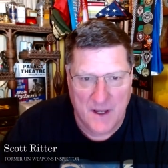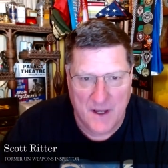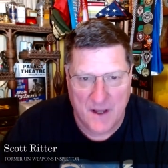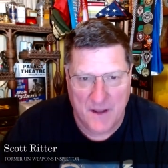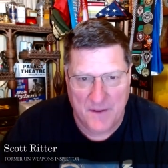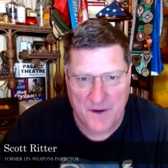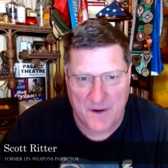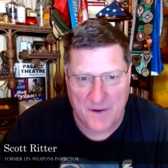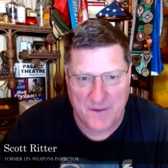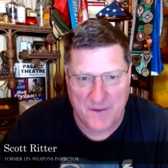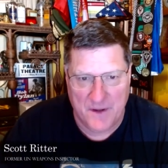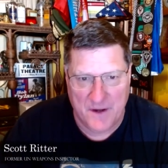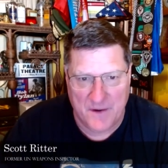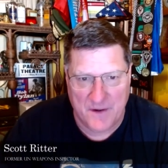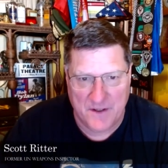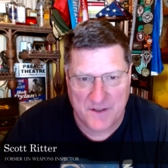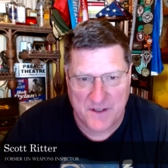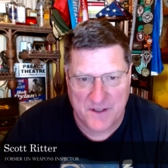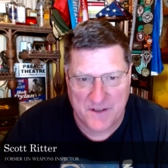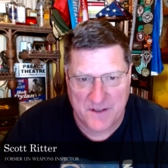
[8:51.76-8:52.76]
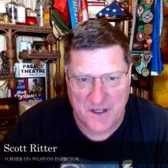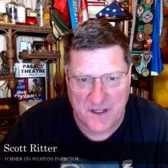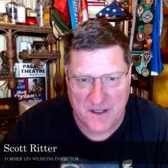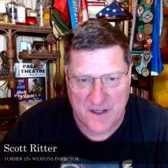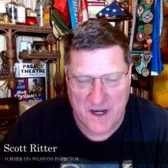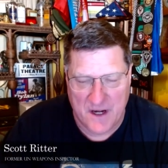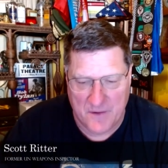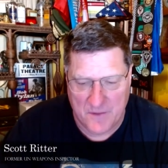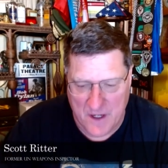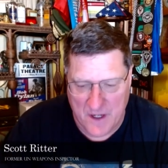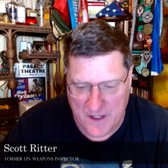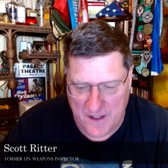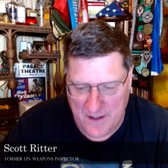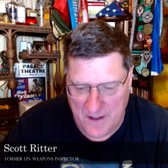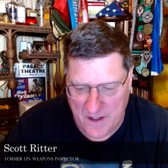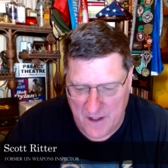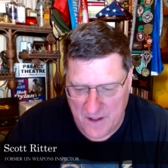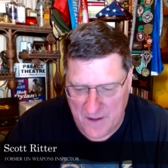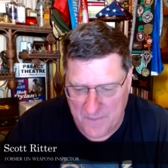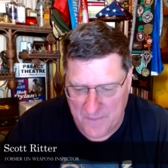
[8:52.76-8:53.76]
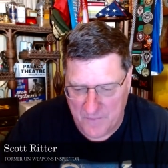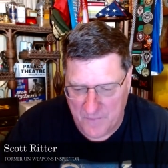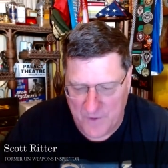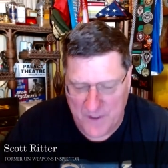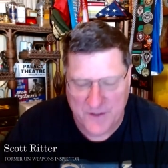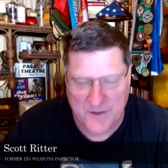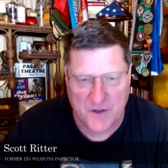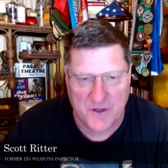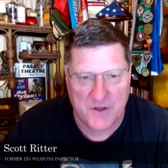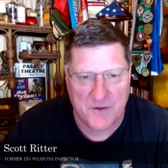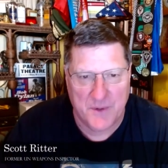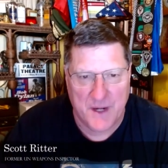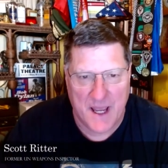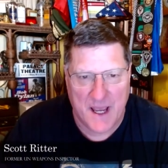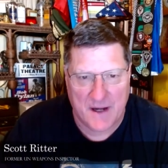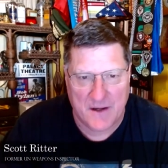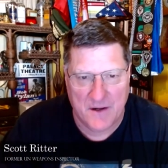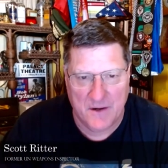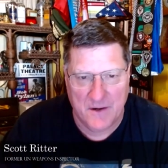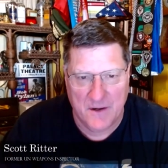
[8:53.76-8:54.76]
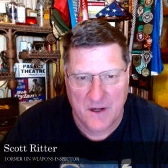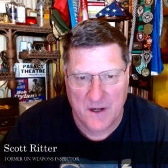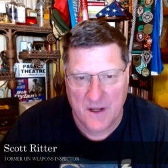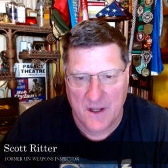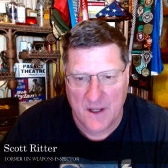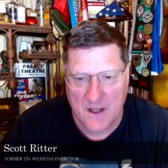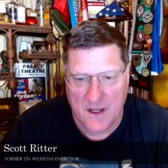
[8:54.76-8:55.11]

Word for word: their existing Tehran research reactor.